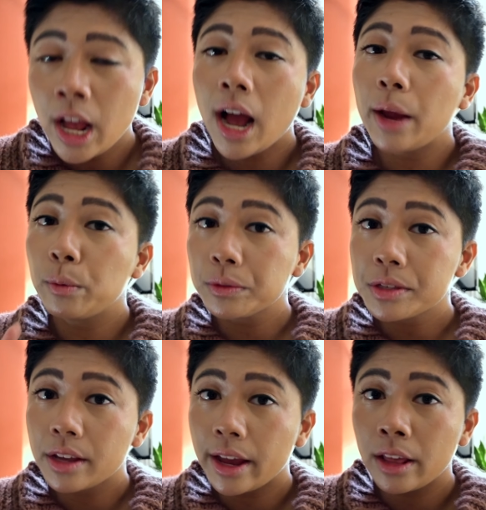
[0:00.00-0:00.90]
I will
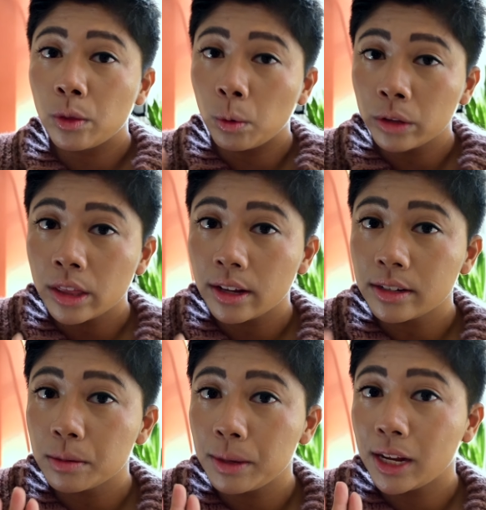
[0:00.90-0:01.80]
say the only thing
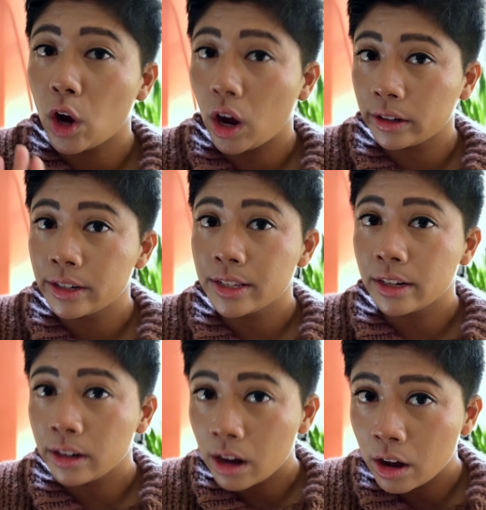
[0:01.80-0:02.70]
to be
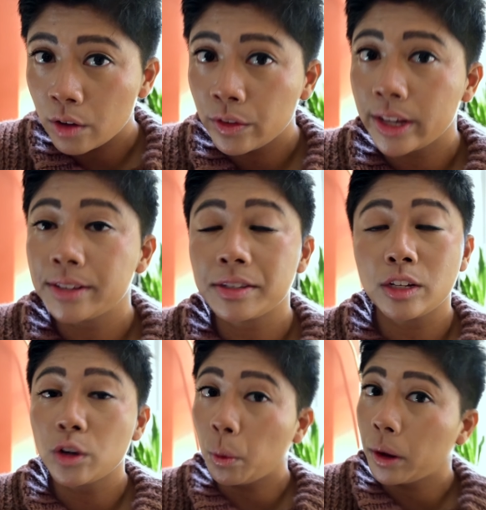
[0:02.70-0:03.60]
cognizant of is you
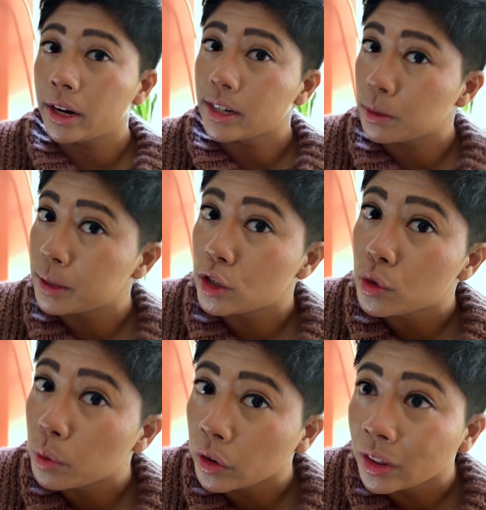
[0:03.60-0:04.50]
don't want it to be
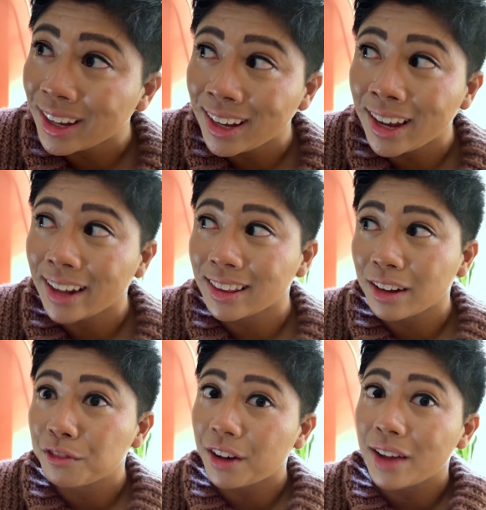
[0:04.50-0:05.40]
too early at
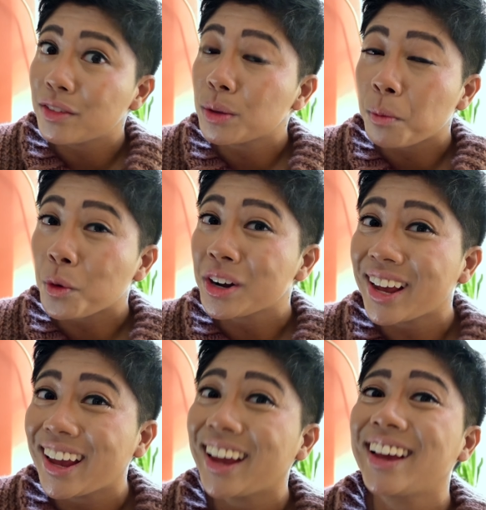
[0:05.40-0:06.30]
like 5 in the
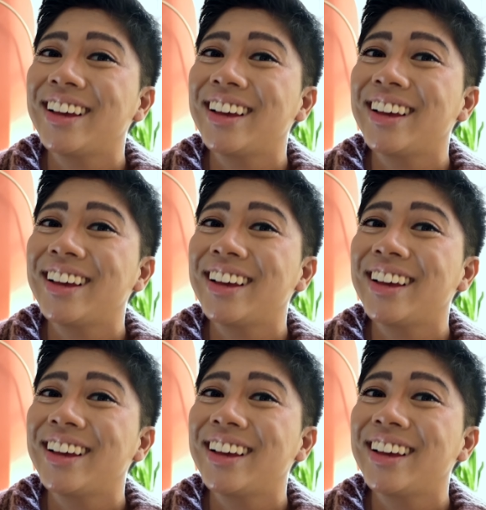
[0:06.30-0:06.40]
morning.